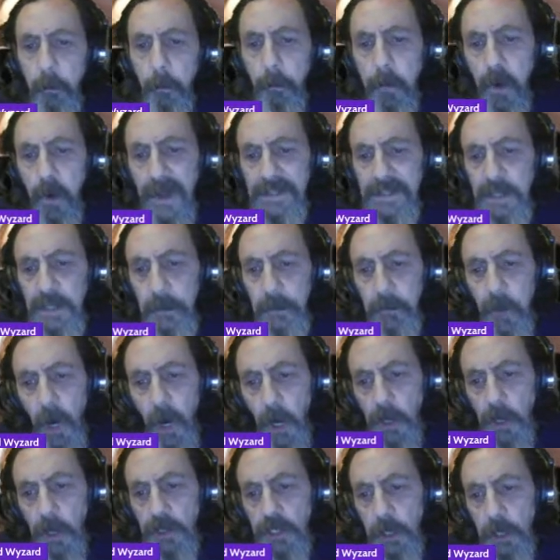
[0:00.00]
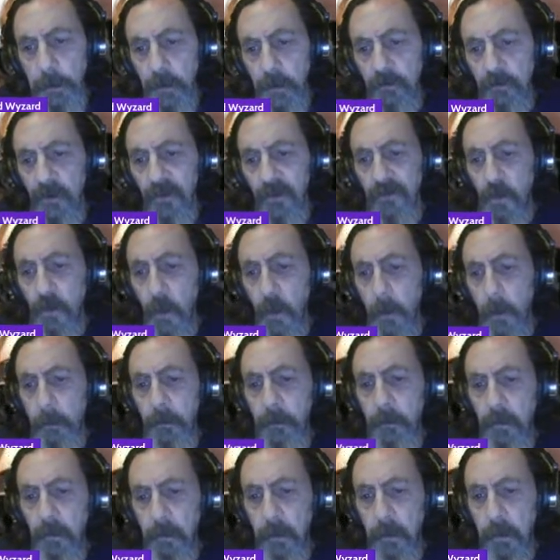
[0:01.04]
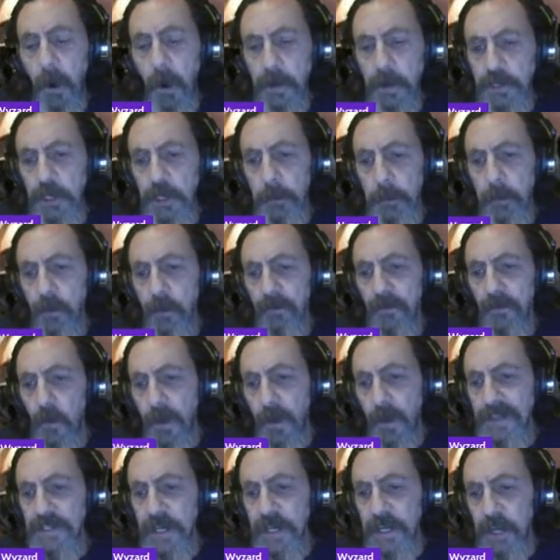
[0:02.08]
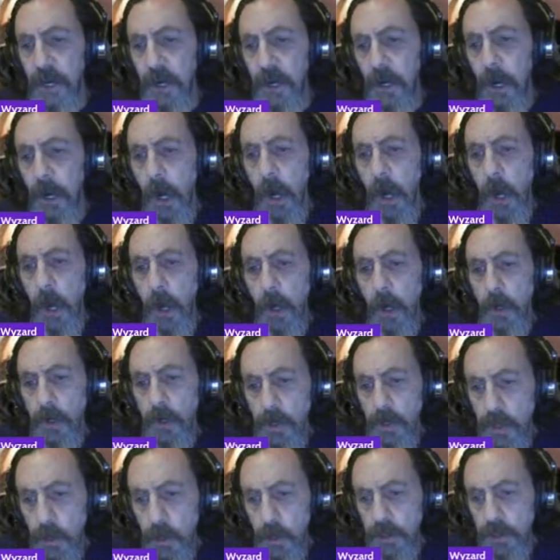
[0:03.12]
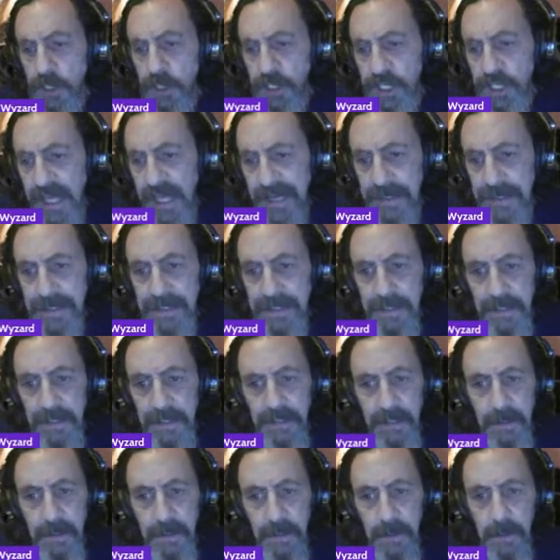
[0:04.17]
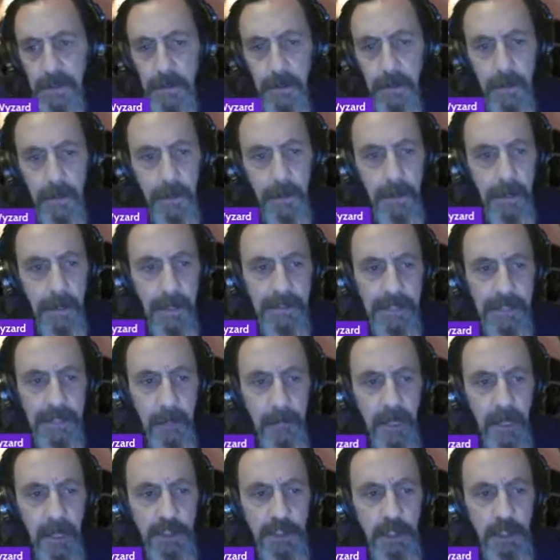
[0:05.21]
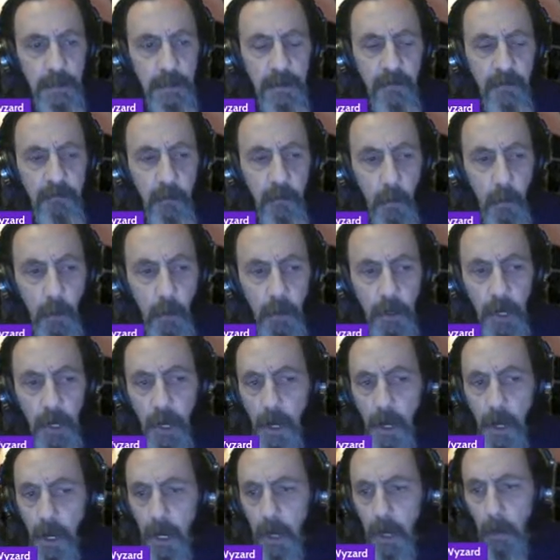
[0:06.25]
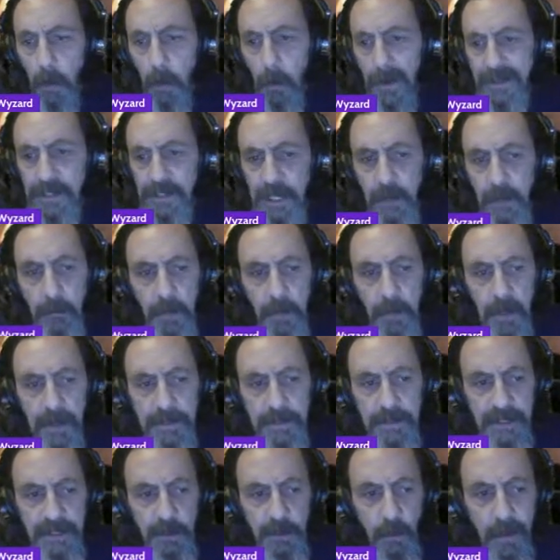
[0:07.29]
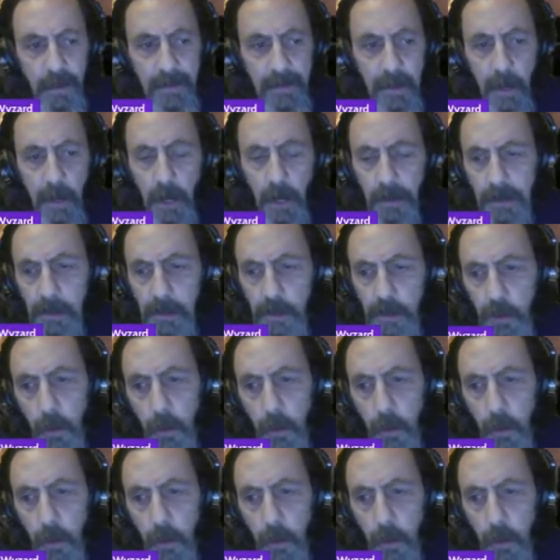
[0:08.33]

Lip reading: Present participle of a residier, to sit, as I mentioned before, a resting place. That's why they call it